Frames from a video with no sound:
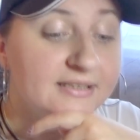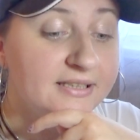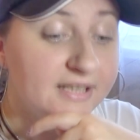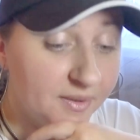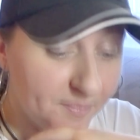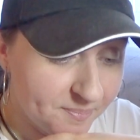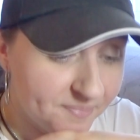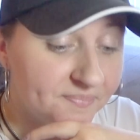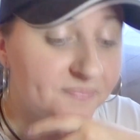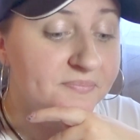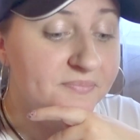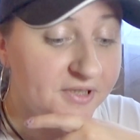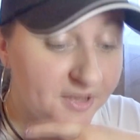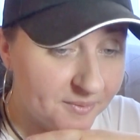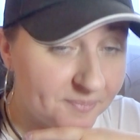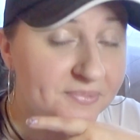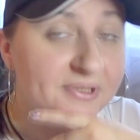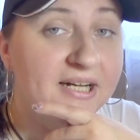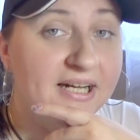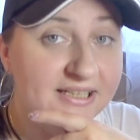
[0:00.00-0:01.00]
Yep,
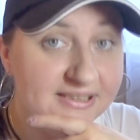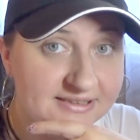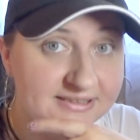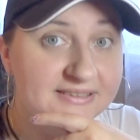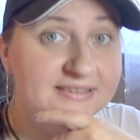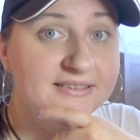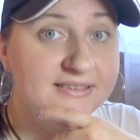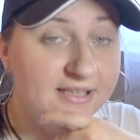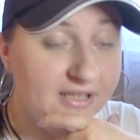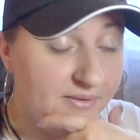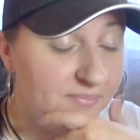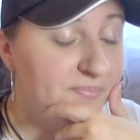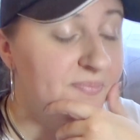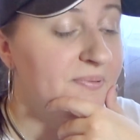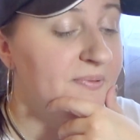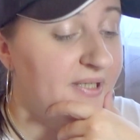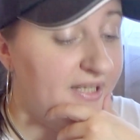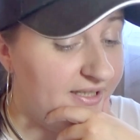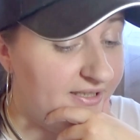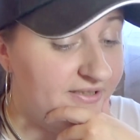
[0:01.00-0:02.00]
guys.
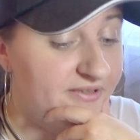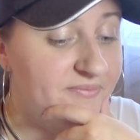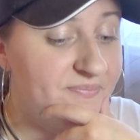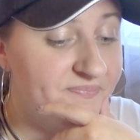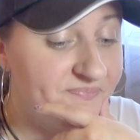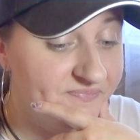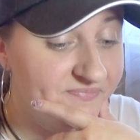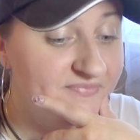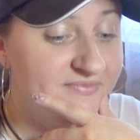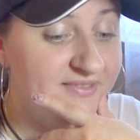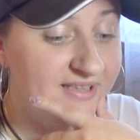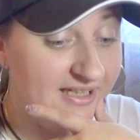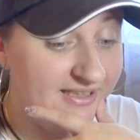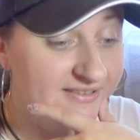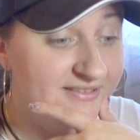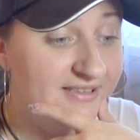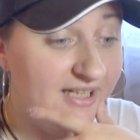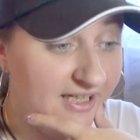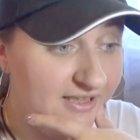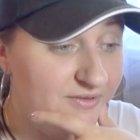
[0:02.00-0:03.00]

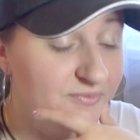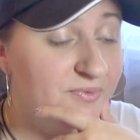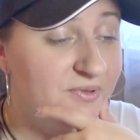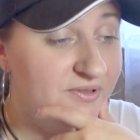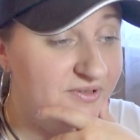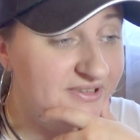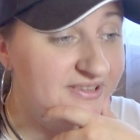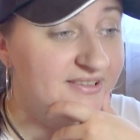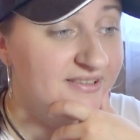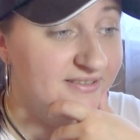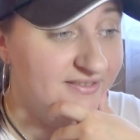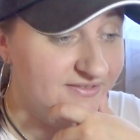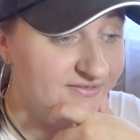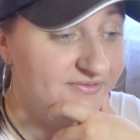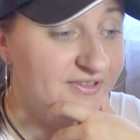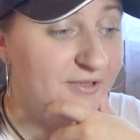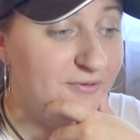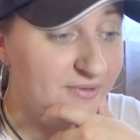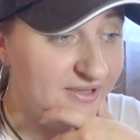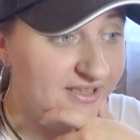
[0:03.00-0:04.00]
That was
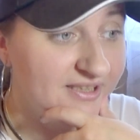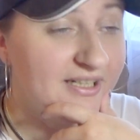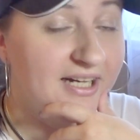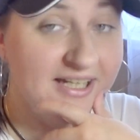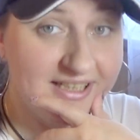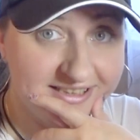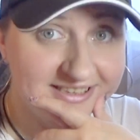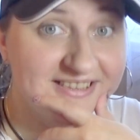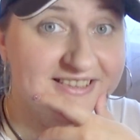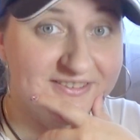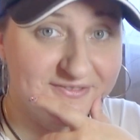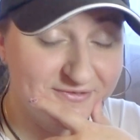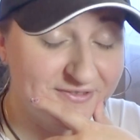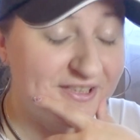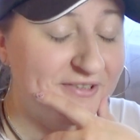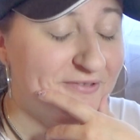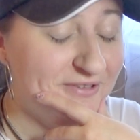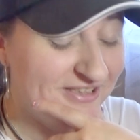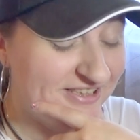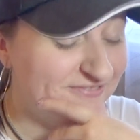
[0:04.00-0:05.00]
very nice,
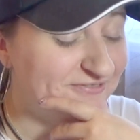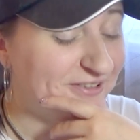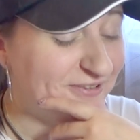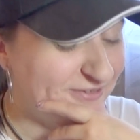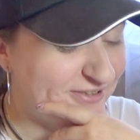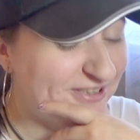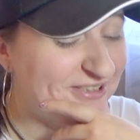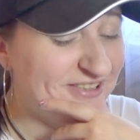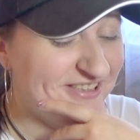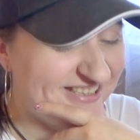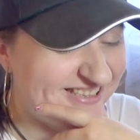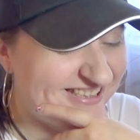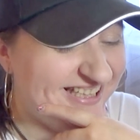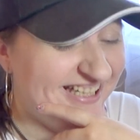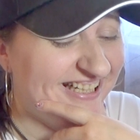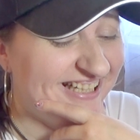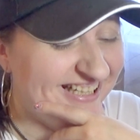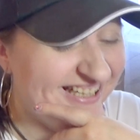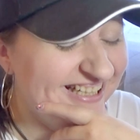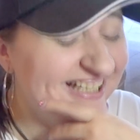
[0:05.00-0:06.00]
very, very good
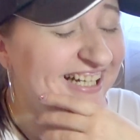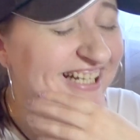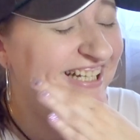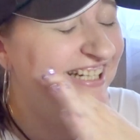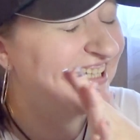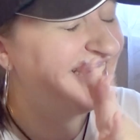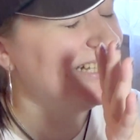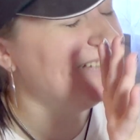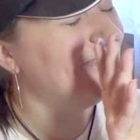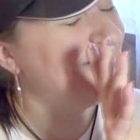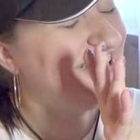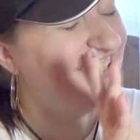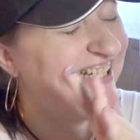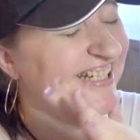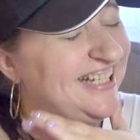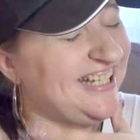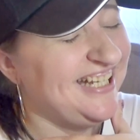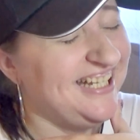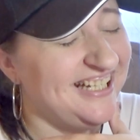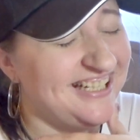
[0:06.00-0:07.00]
singing and lip
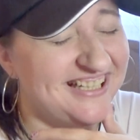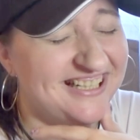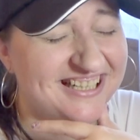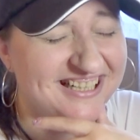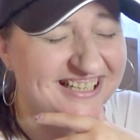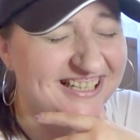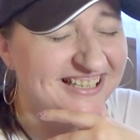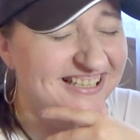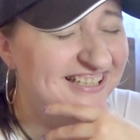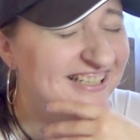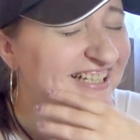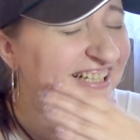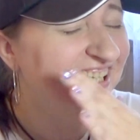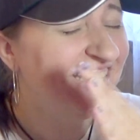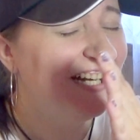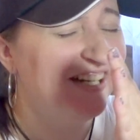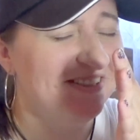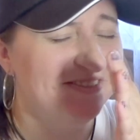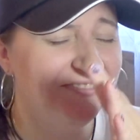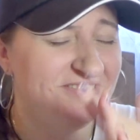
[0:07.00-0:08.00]
singing
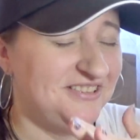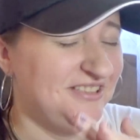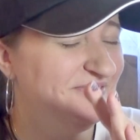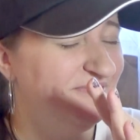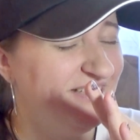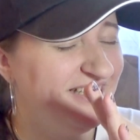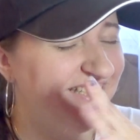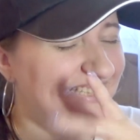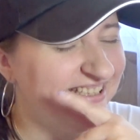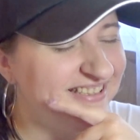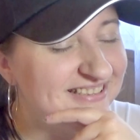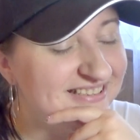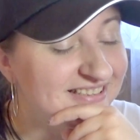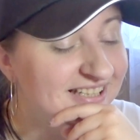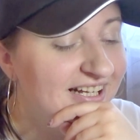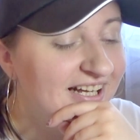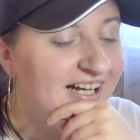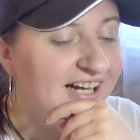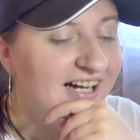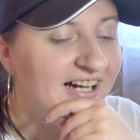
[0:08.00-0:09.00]
of Jiminis.
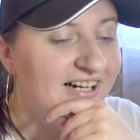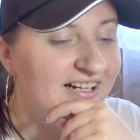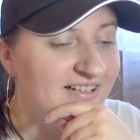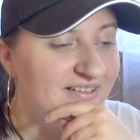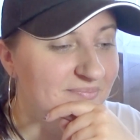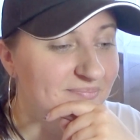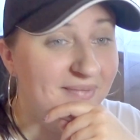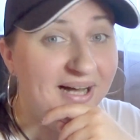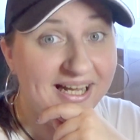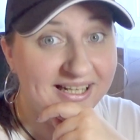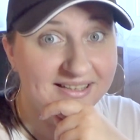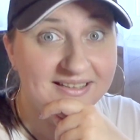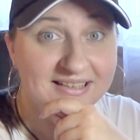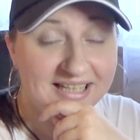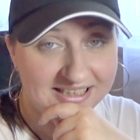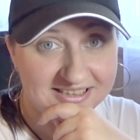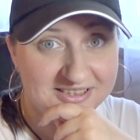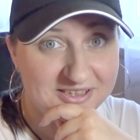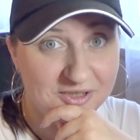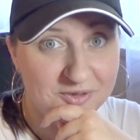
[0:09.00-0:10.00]
Mine
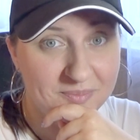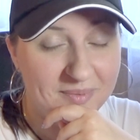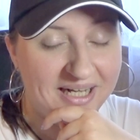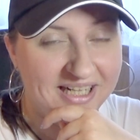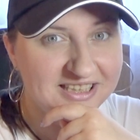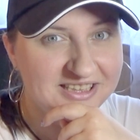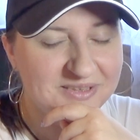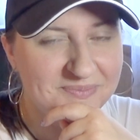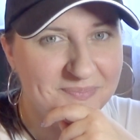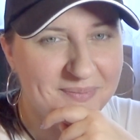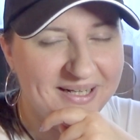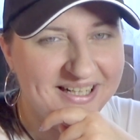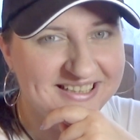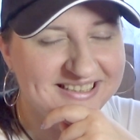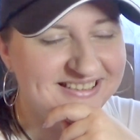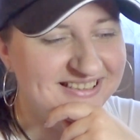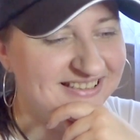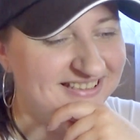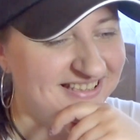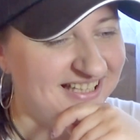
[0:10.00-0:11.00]
not so much,
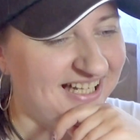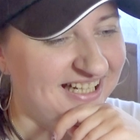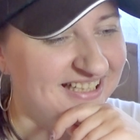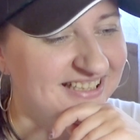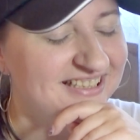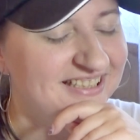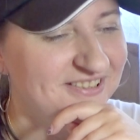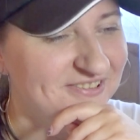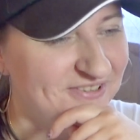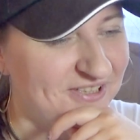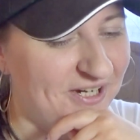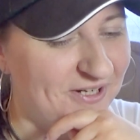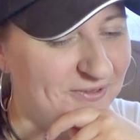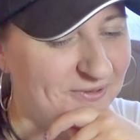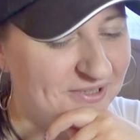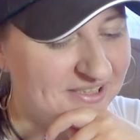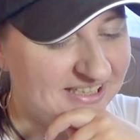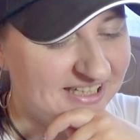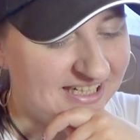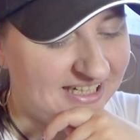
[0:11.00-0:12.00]
but, like, you
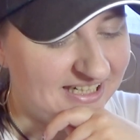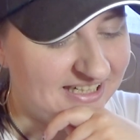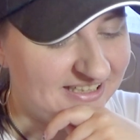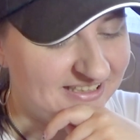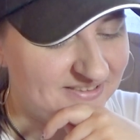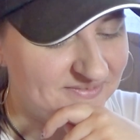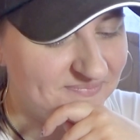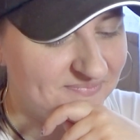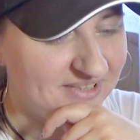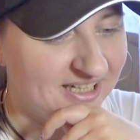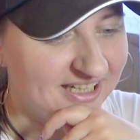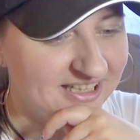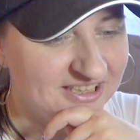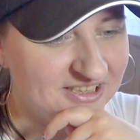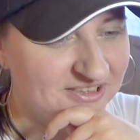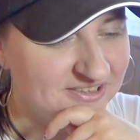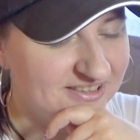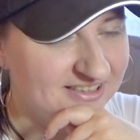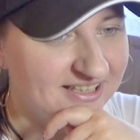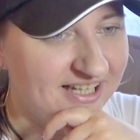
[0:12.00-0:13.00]
know, I
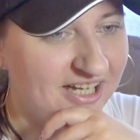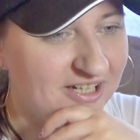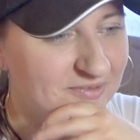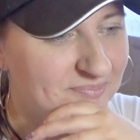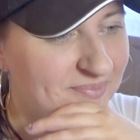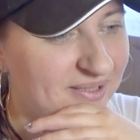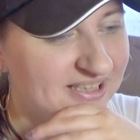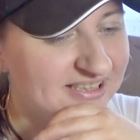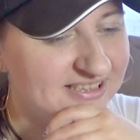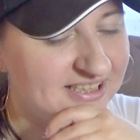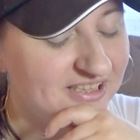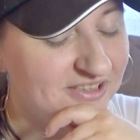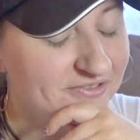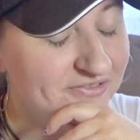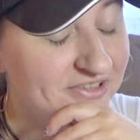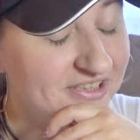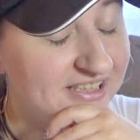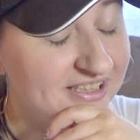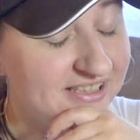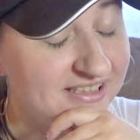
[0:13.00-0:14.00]
couldn't help
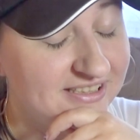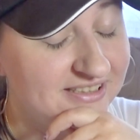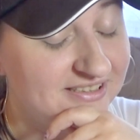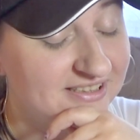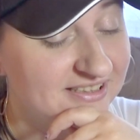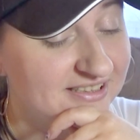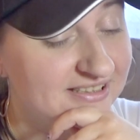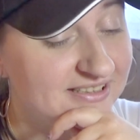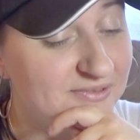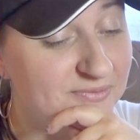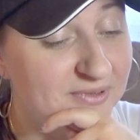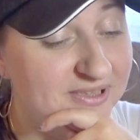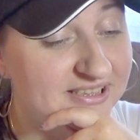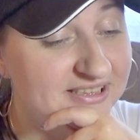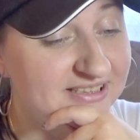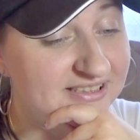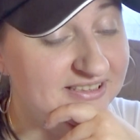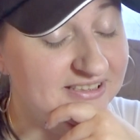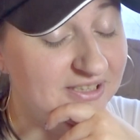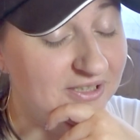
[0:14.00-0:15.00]
myself. He just
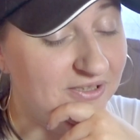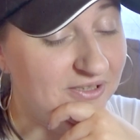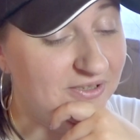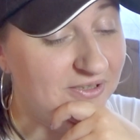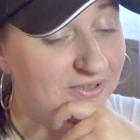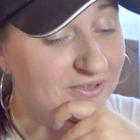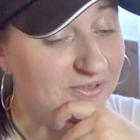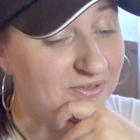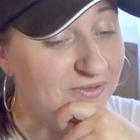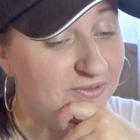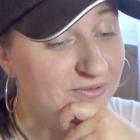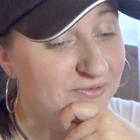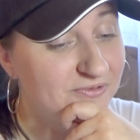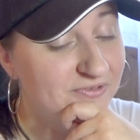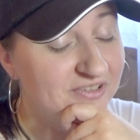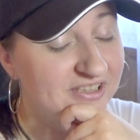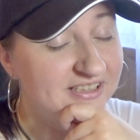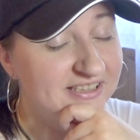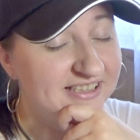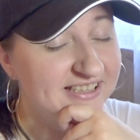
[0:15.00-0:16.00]
was so
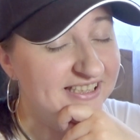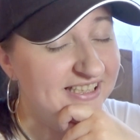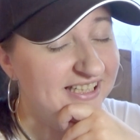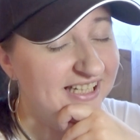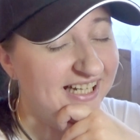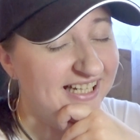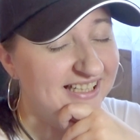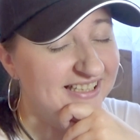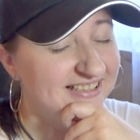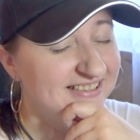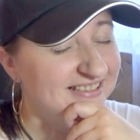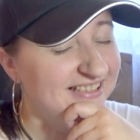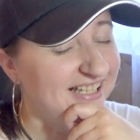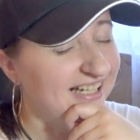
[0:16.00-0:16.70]
flirty and